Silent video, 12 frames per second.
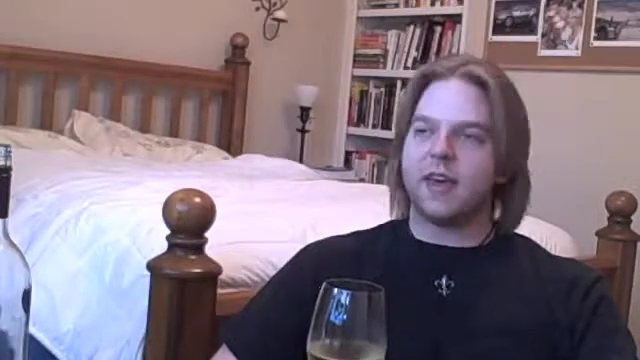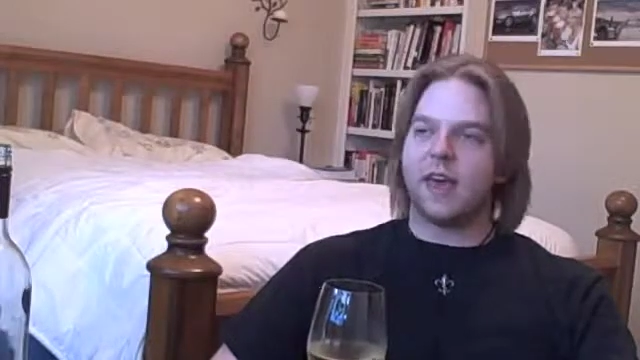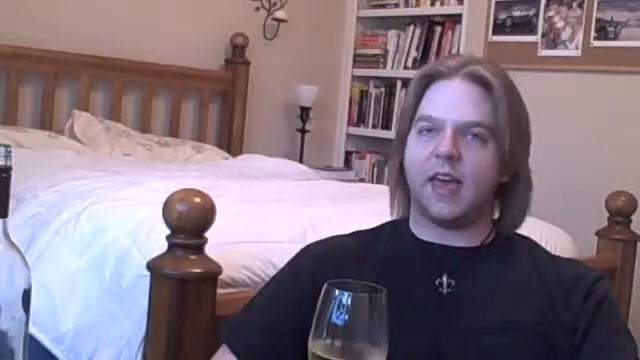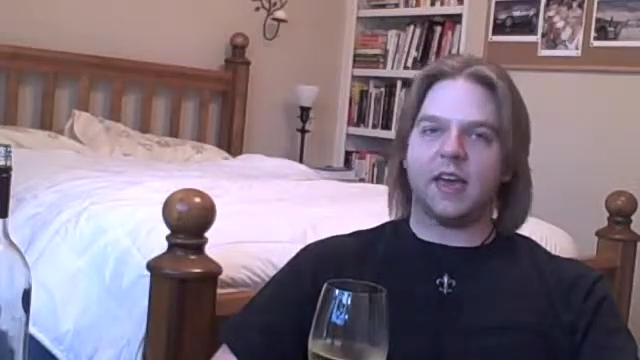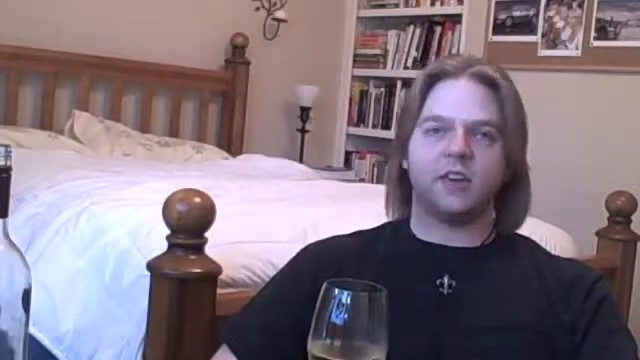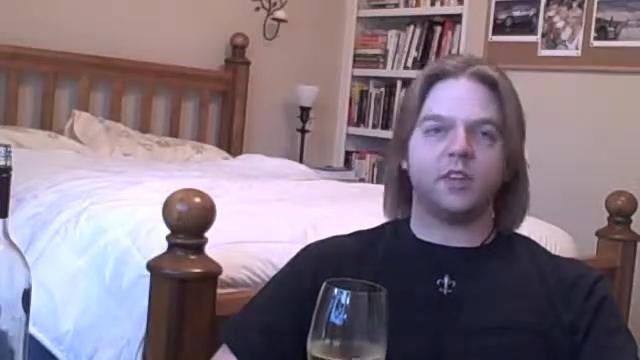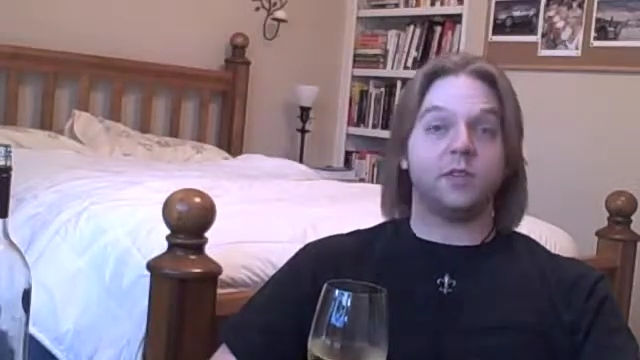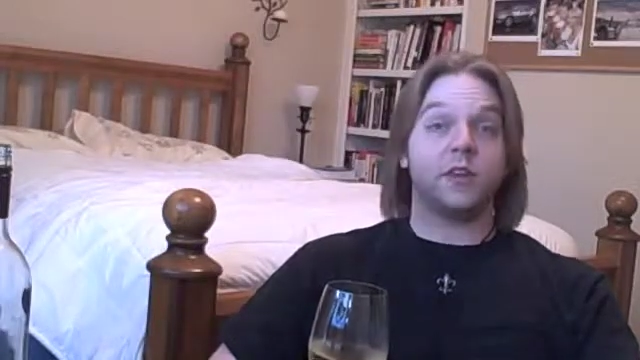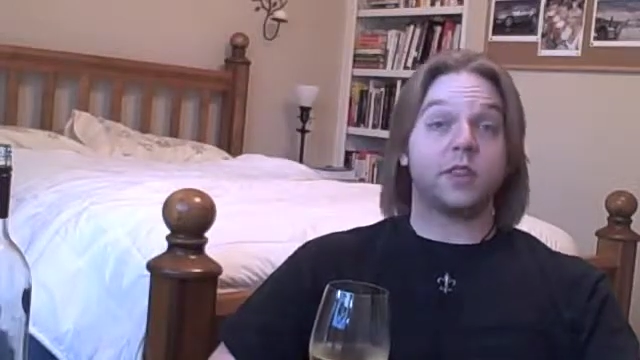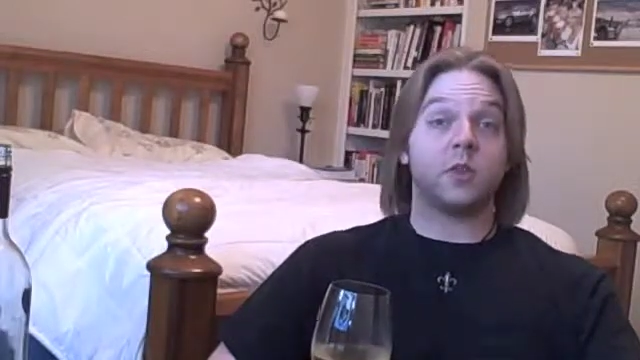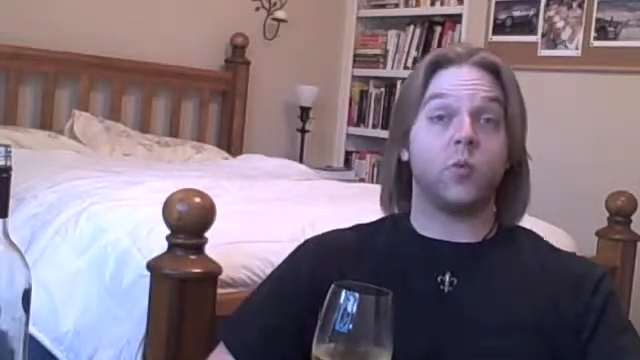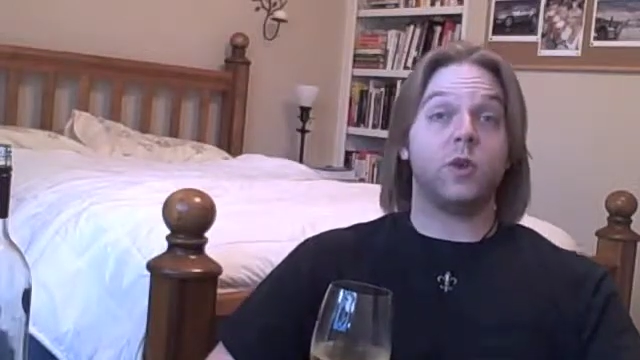and you've
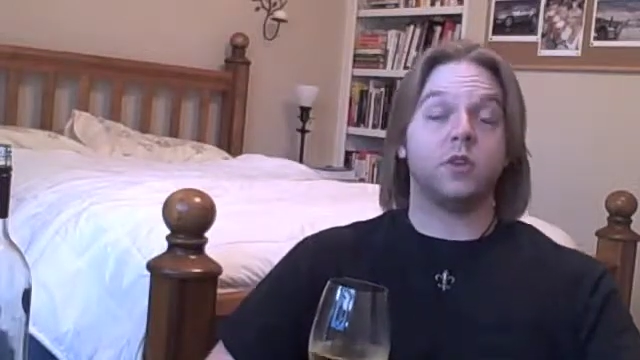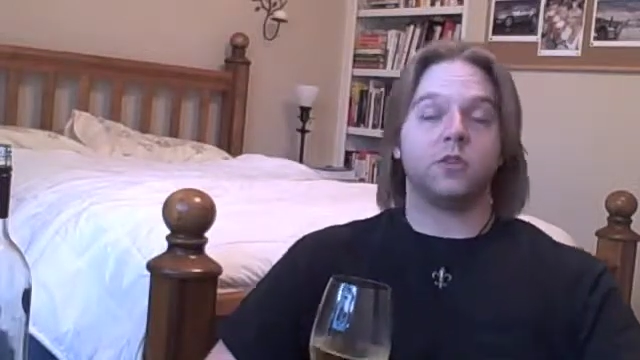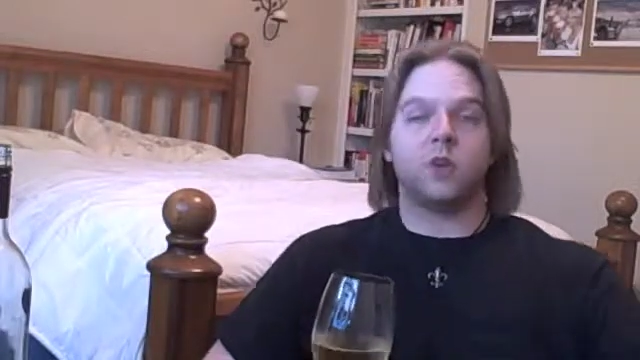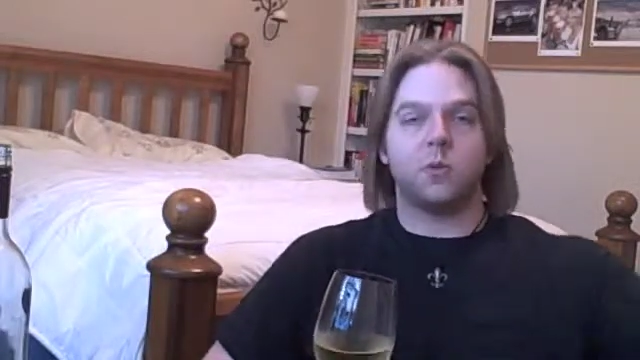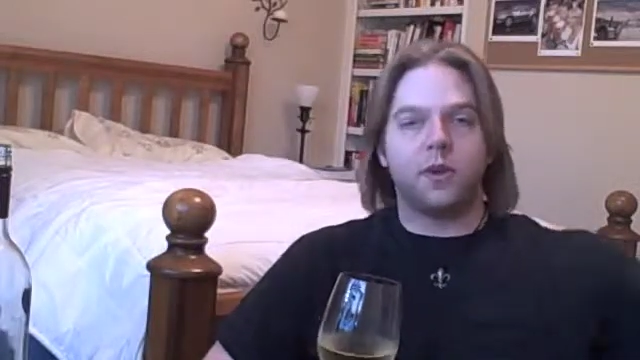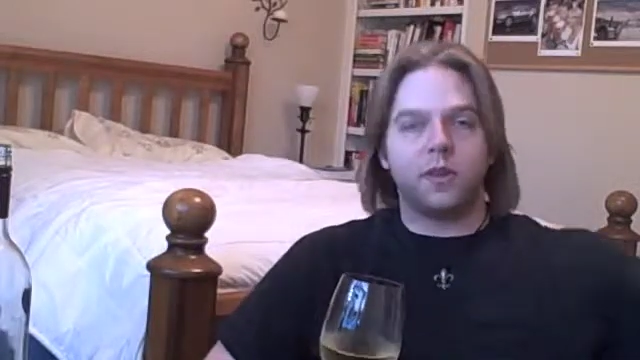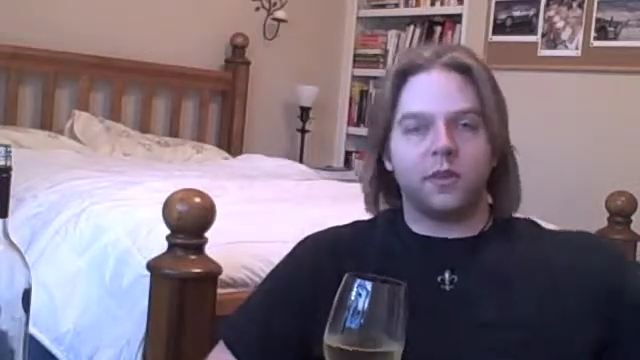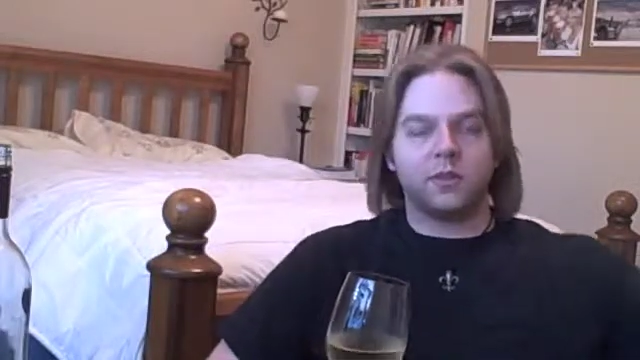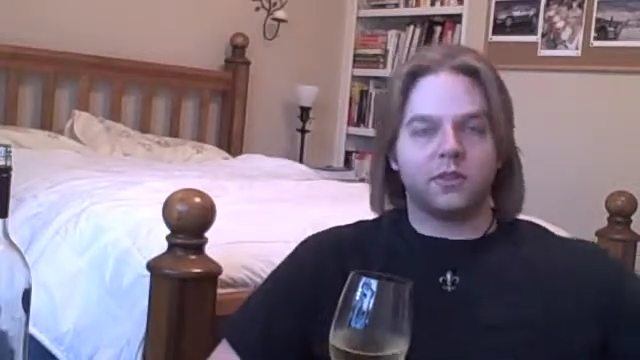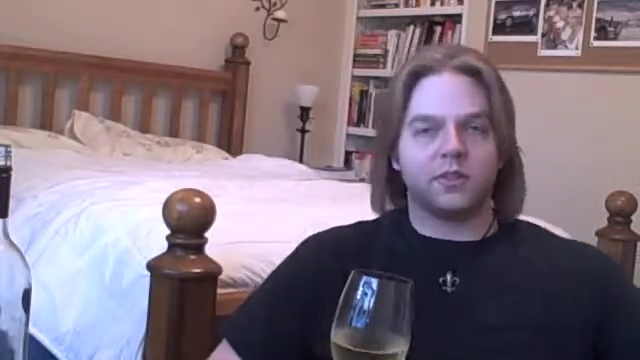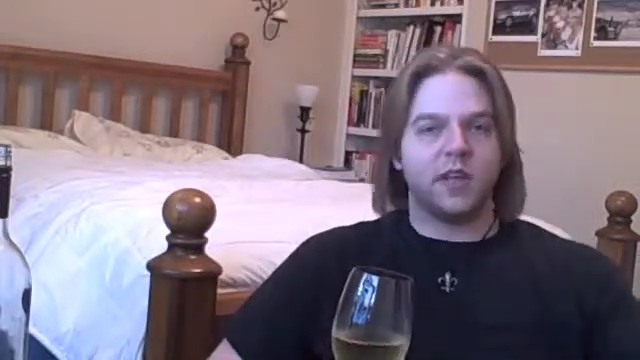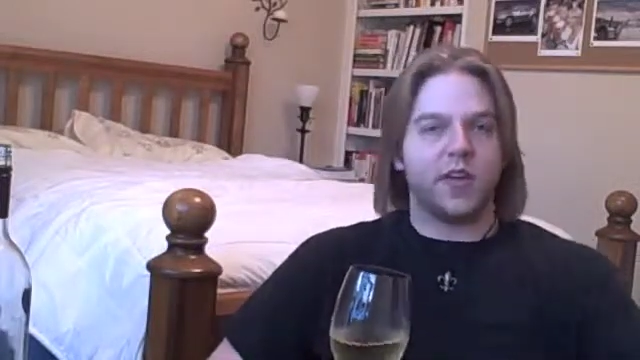got the windows open, and
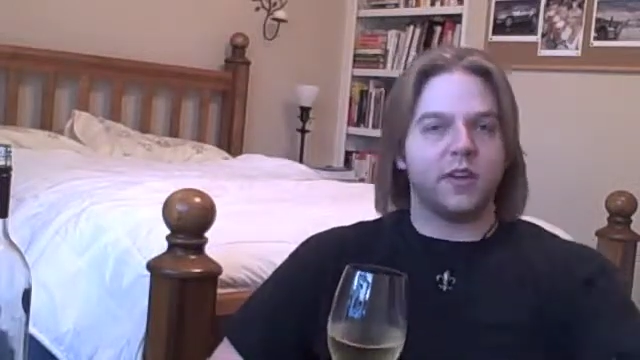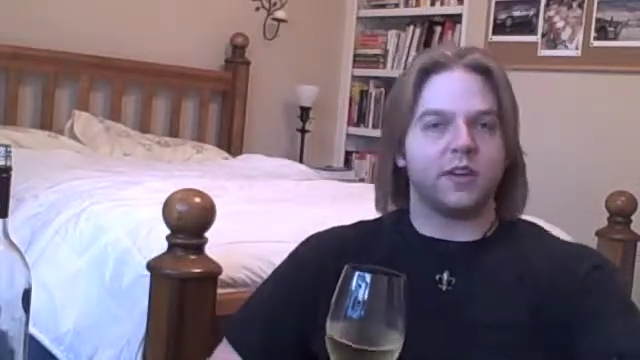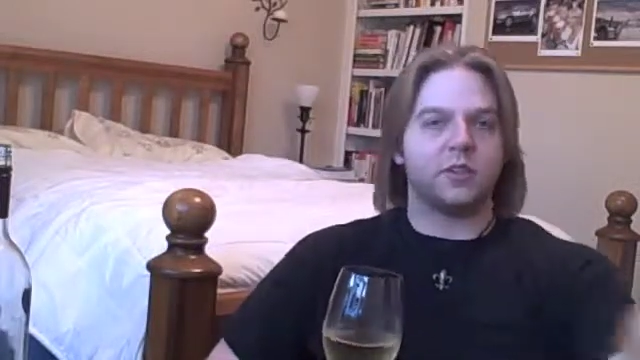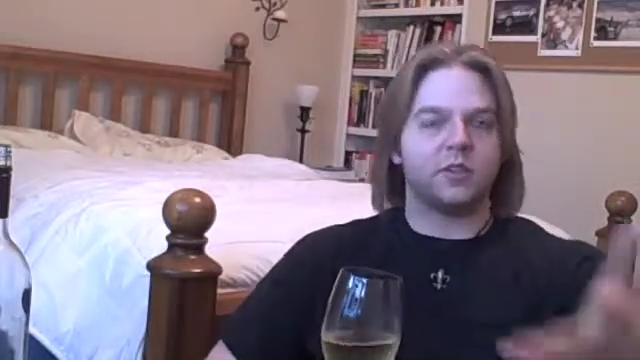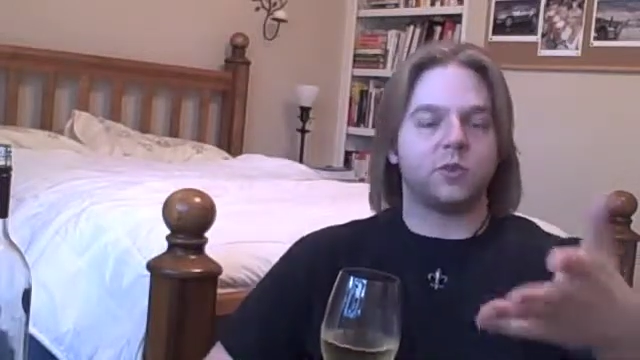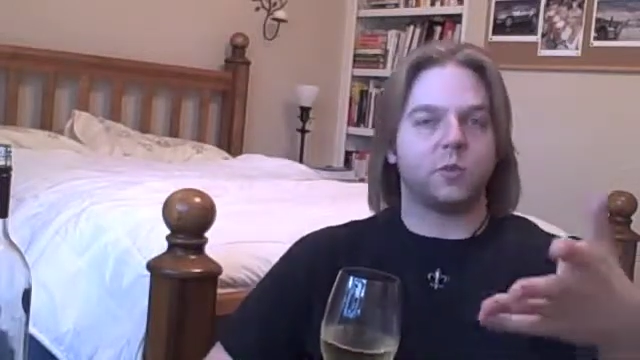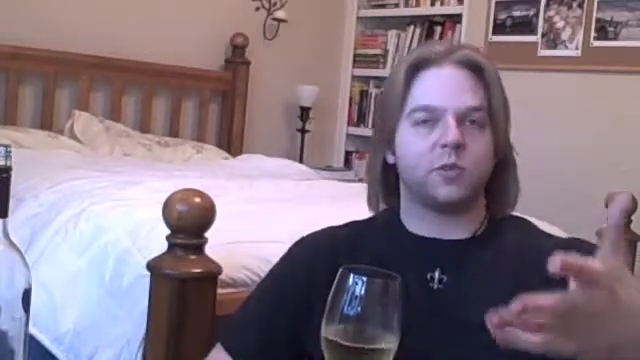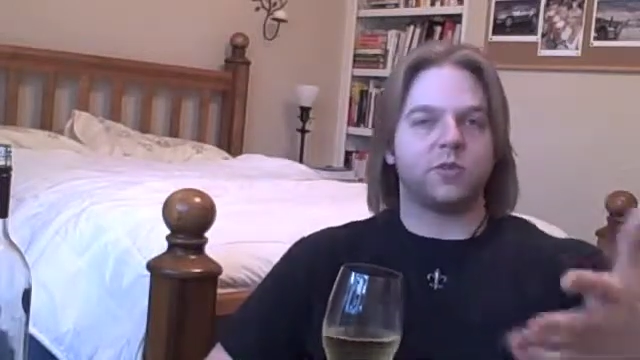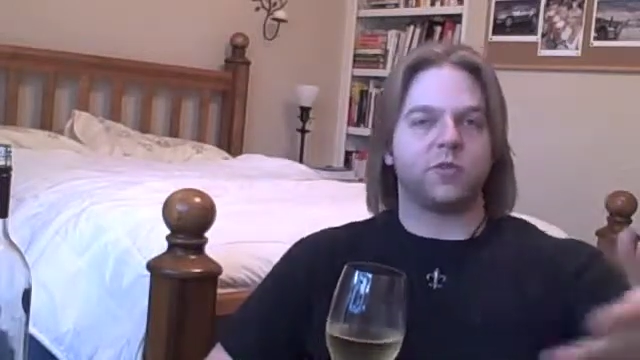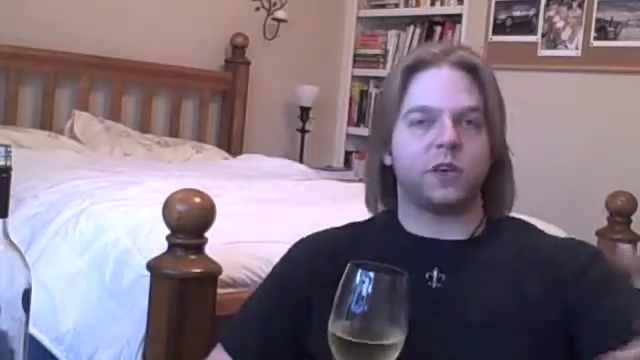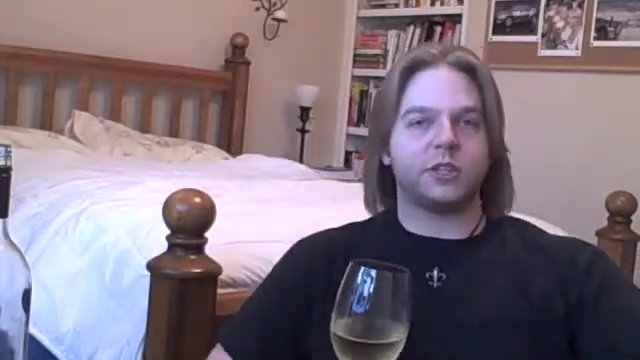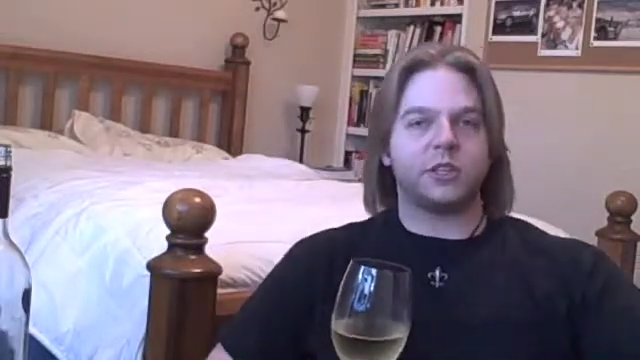there's this nice sort of
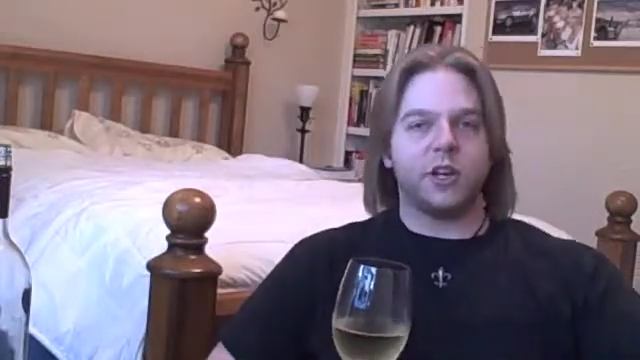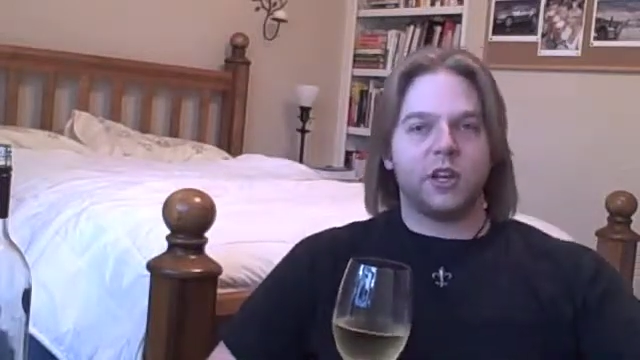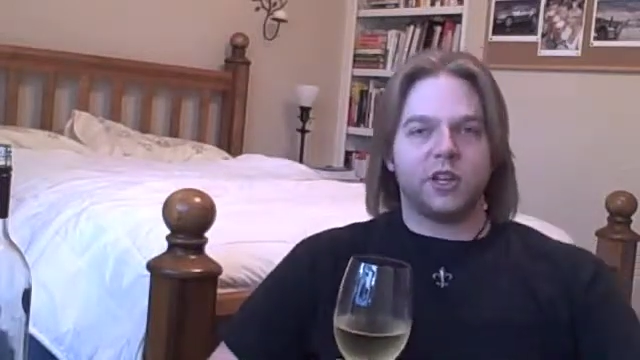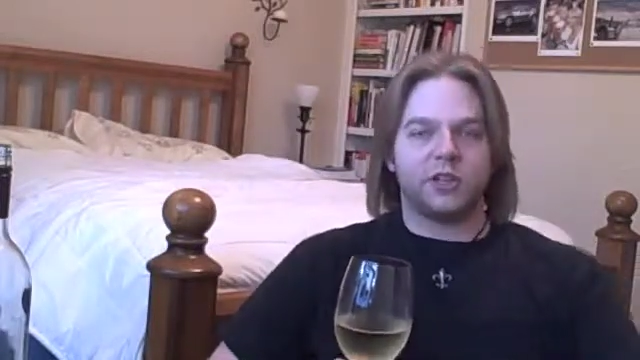fresh